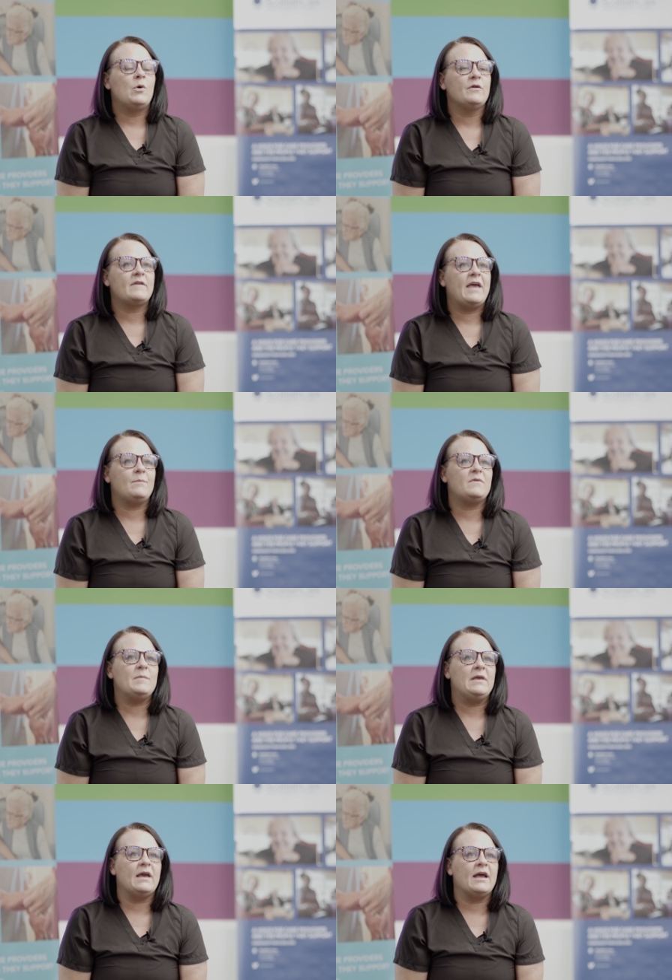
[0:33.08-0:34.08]
What's kept
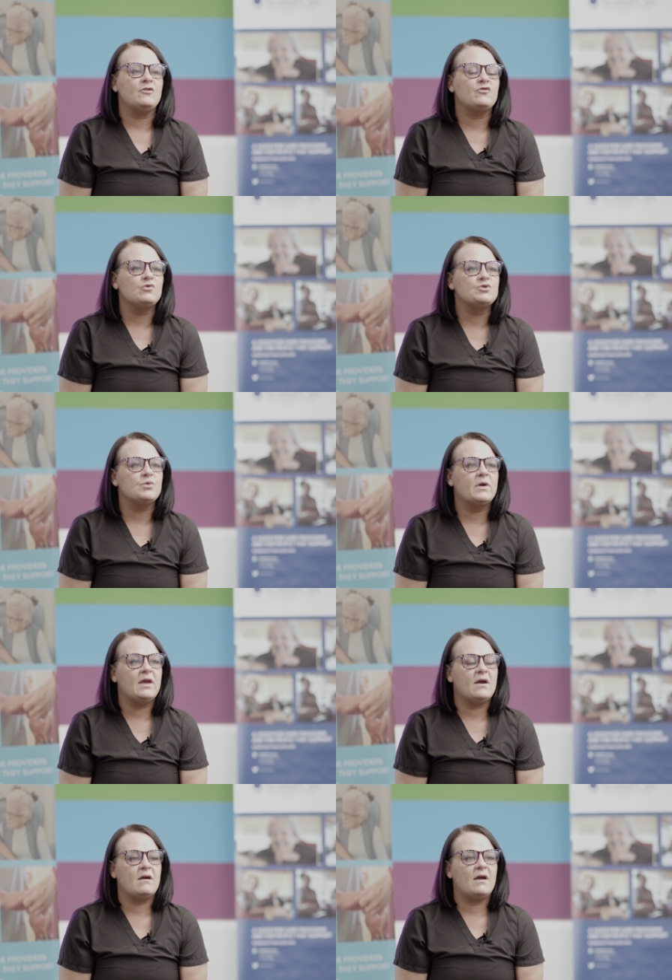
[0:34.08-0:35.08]
me in social
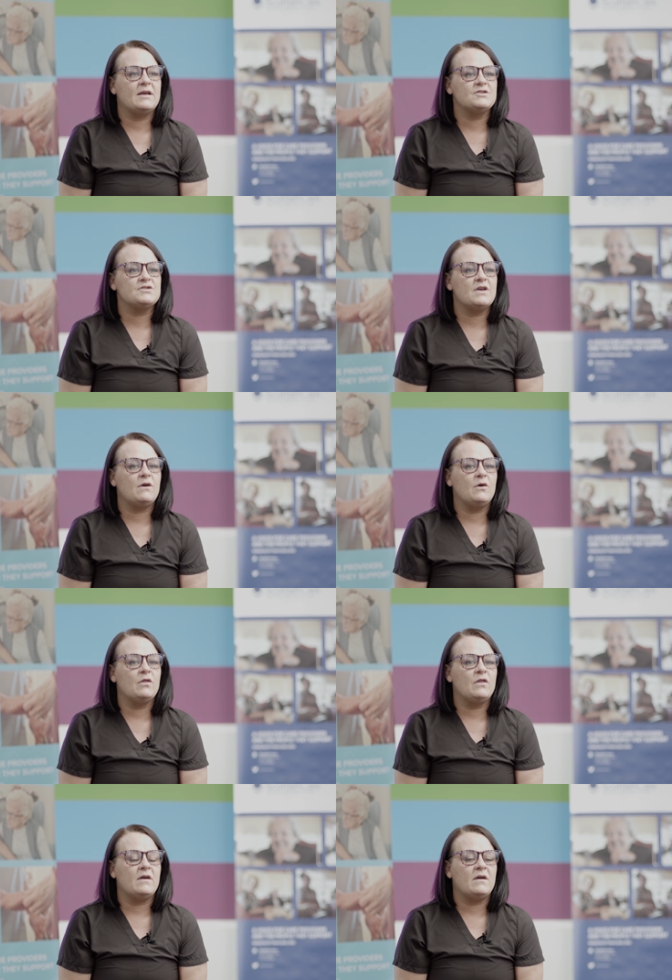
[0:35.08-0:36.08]
care is
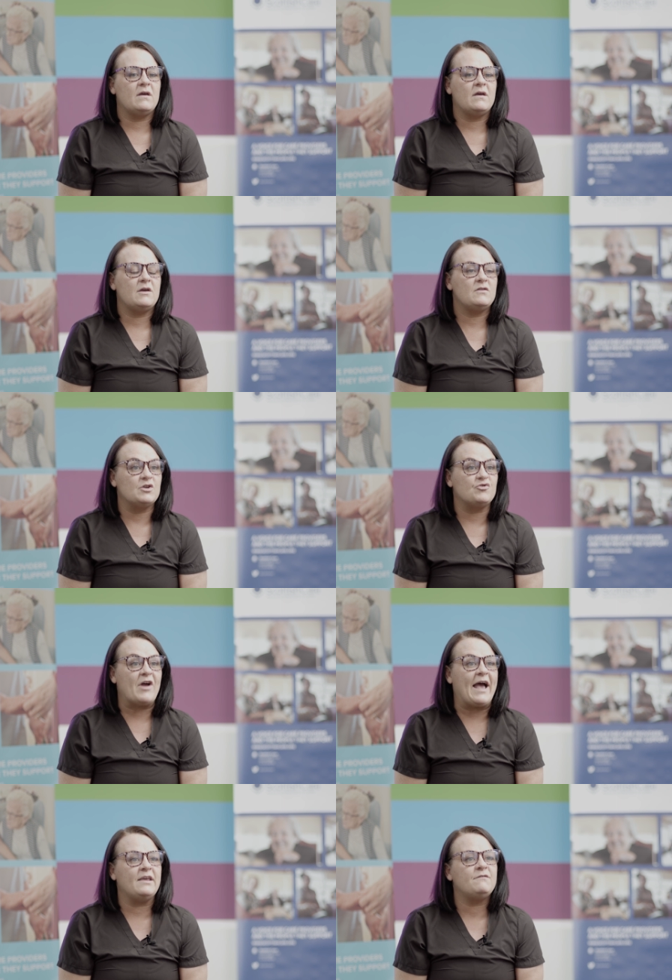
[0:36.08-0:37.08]
the, the
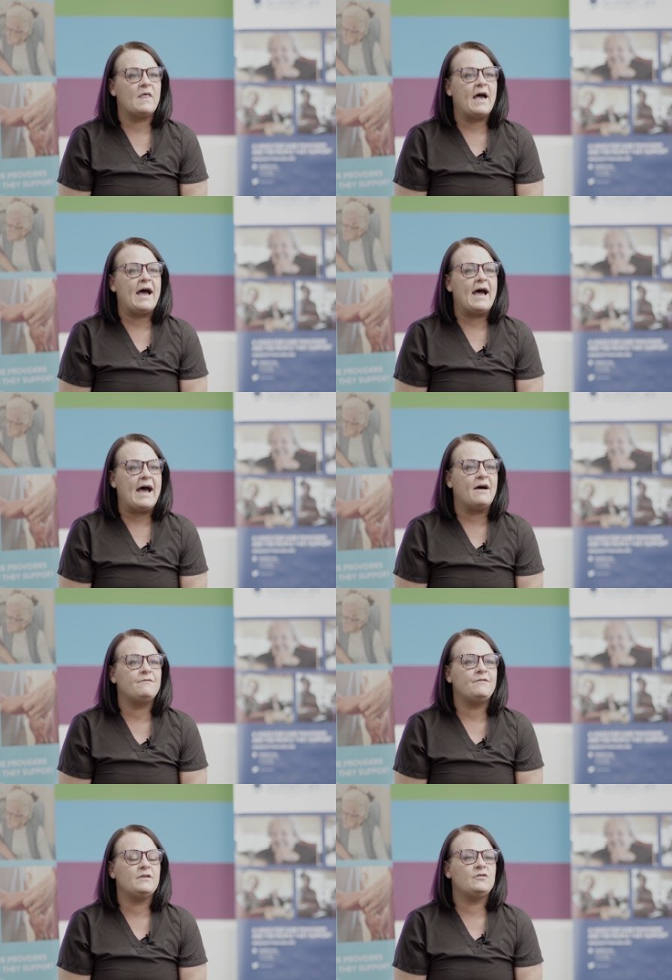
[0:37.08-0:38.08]
drive that I
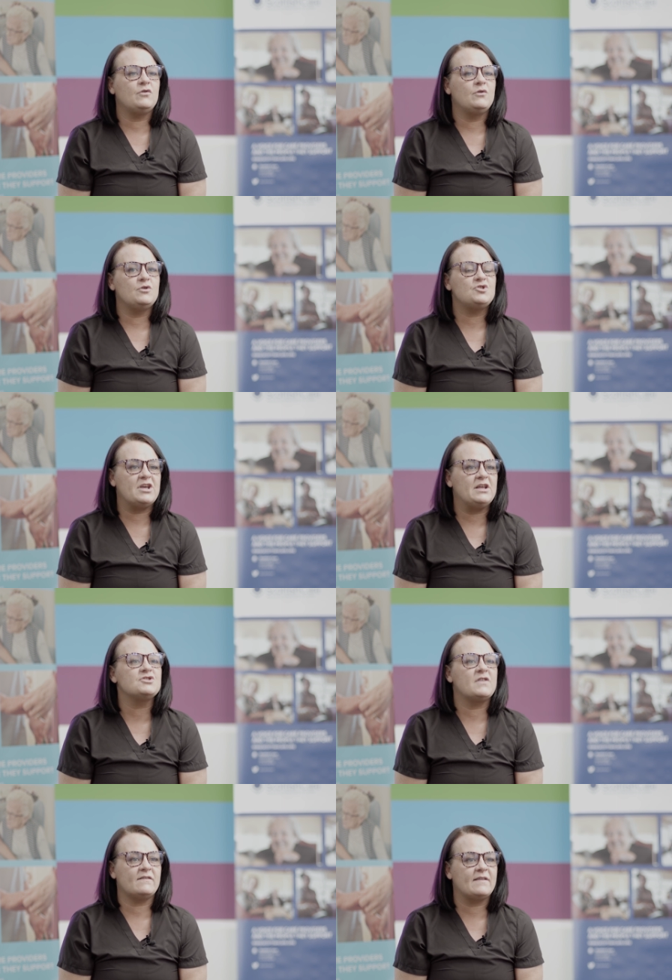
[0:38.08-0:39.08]
have to
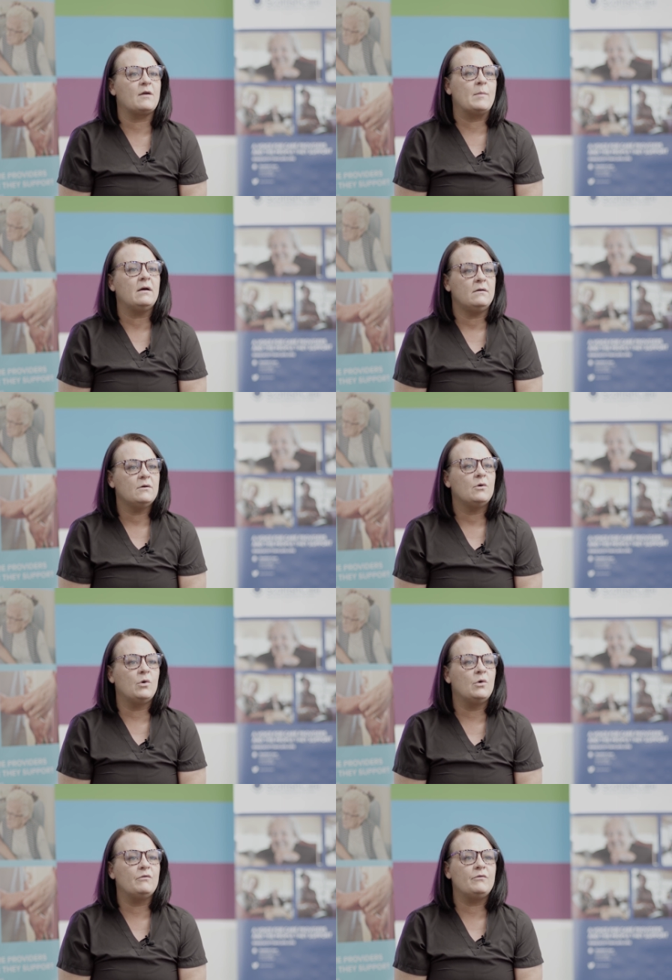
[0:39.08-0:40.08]
change the stigma
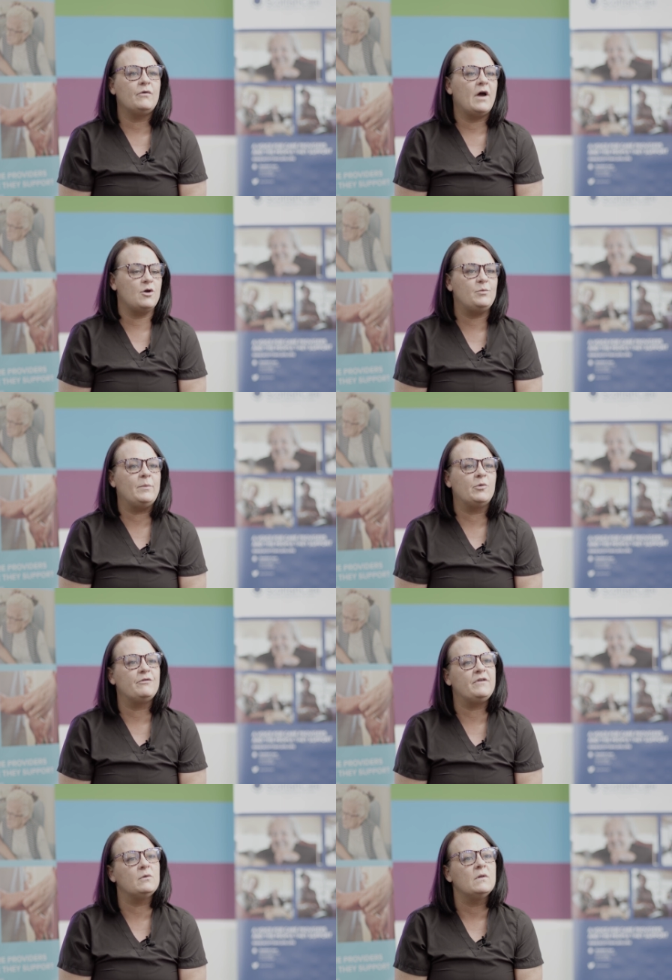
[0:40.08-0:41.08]
of how people
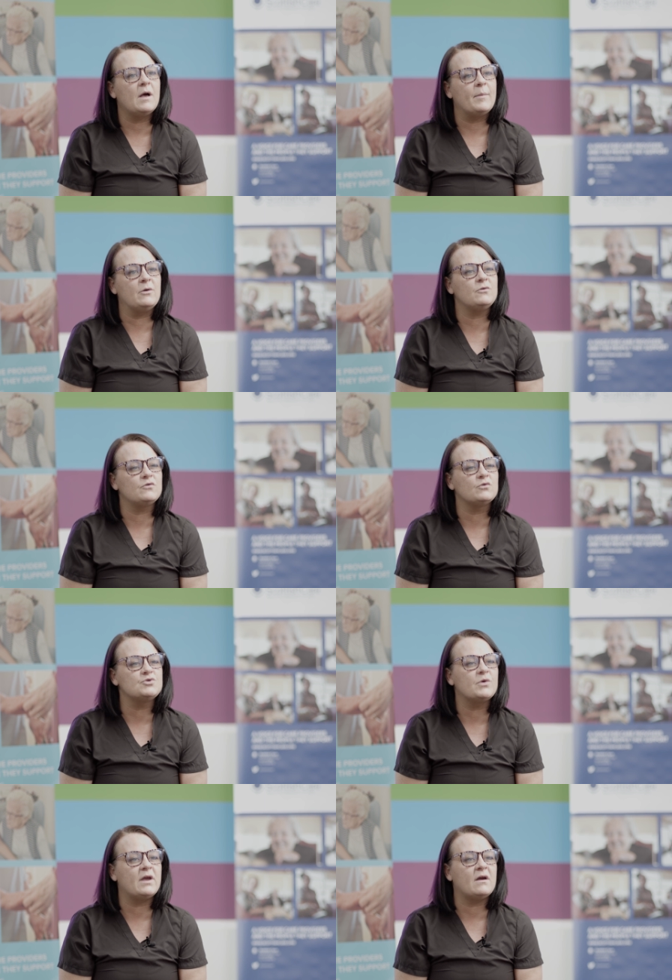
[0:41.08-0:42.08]
feel about
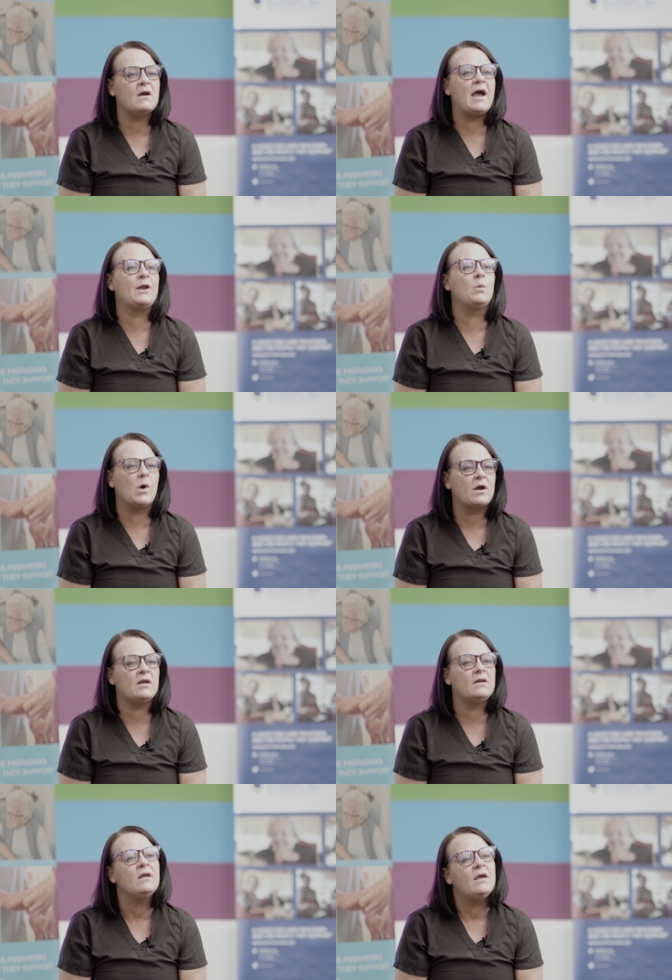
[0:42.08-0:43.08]
social care and
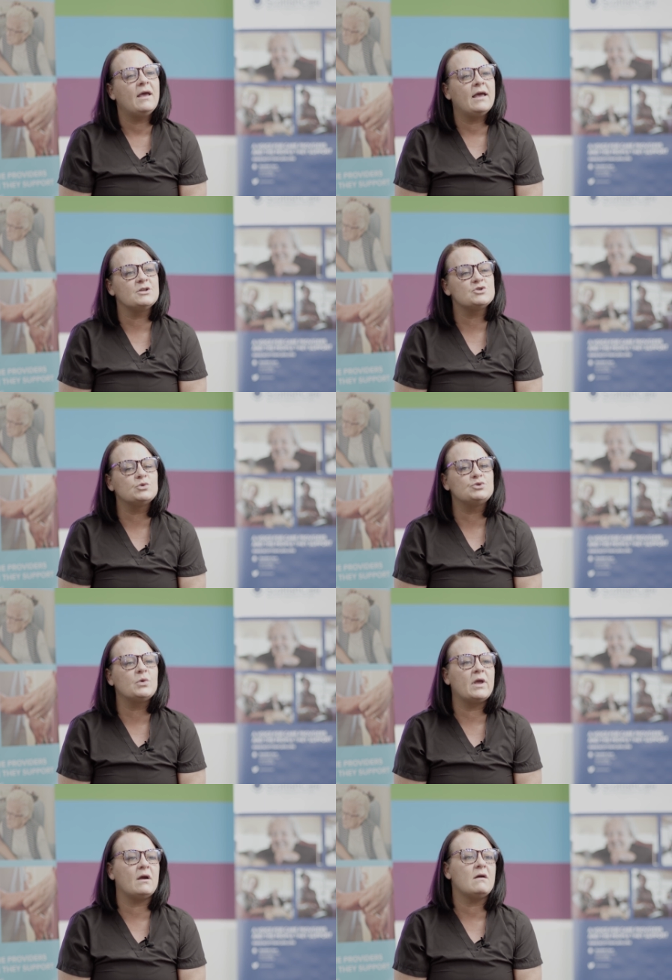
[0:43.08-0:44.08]
working in social
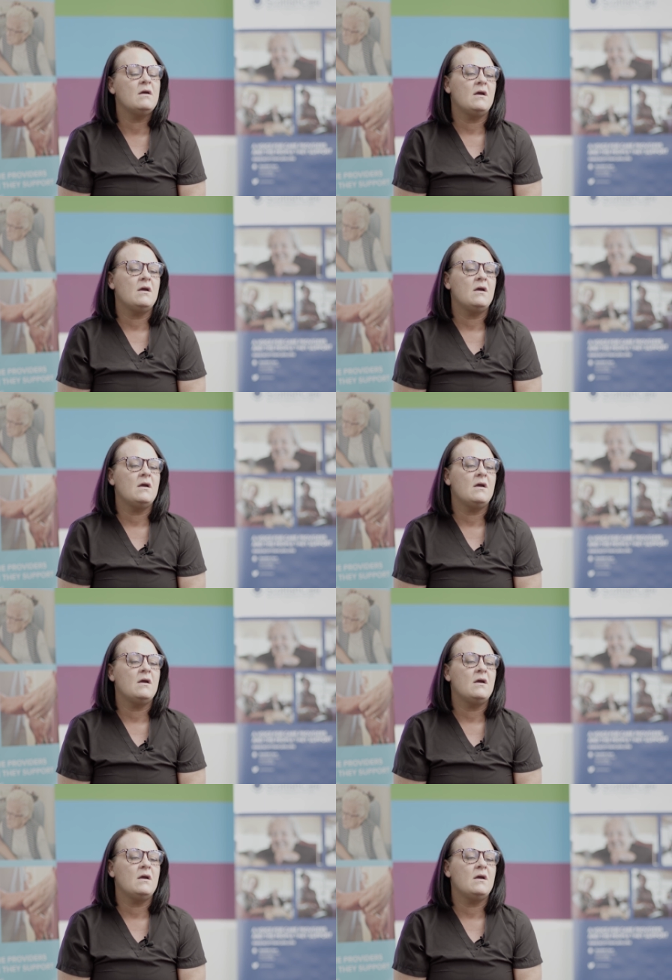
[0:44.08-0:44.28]
care.